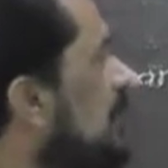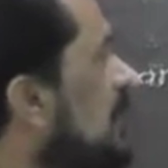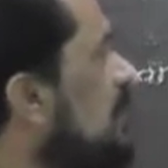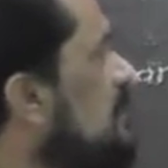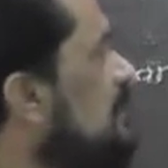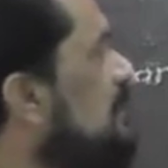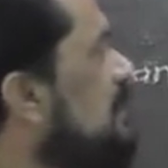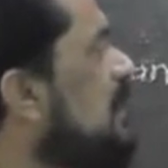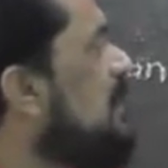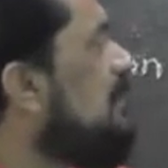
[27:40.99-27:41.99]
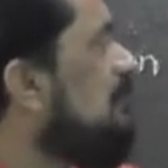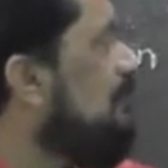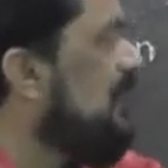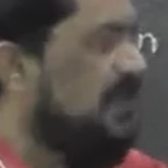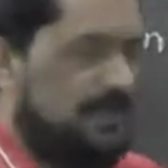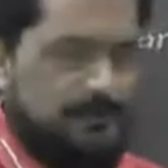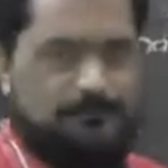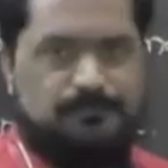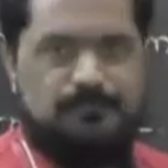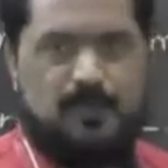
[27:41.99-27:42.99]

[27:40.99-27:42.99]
is 3 billion.